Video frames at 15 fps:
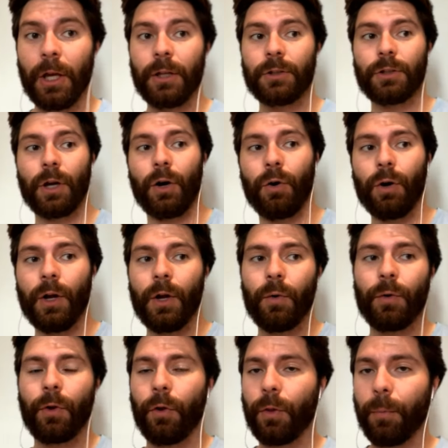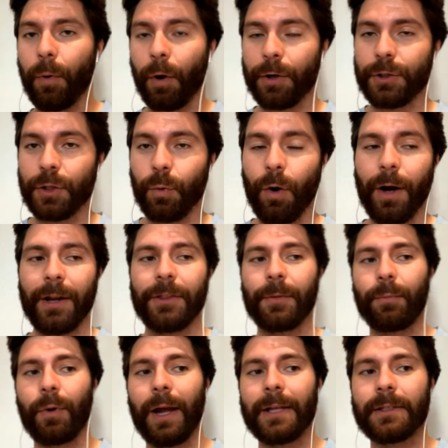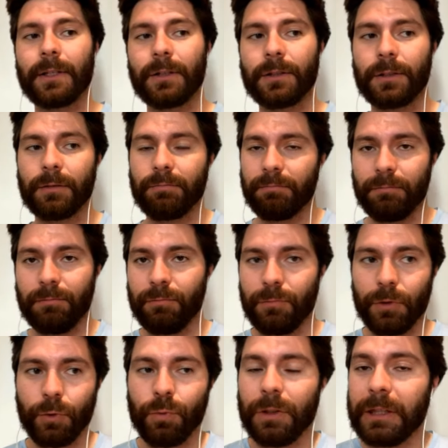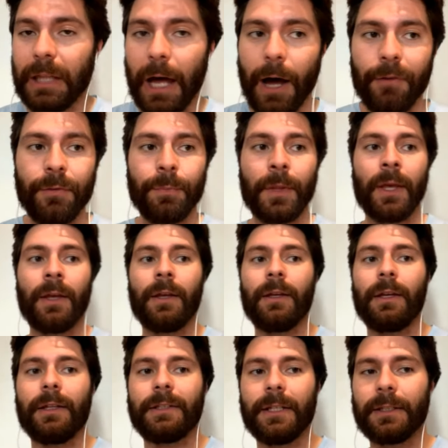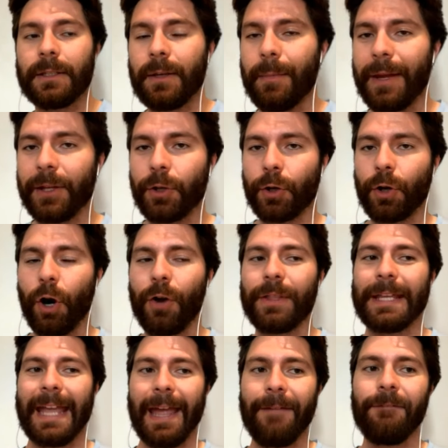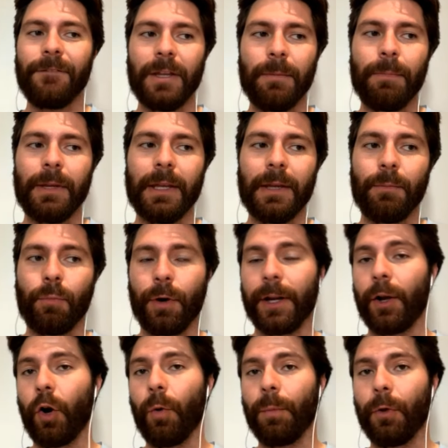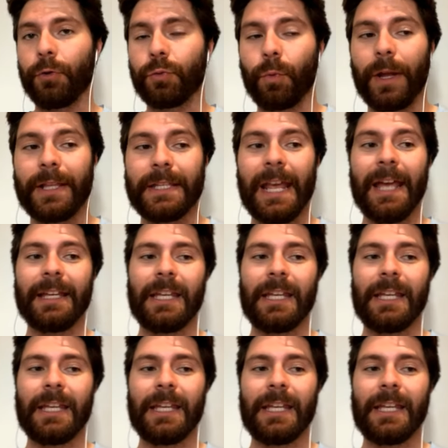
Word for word: So with all the parts you want at the prices you would love, it's easy to make your car the MVP and bring home those wins.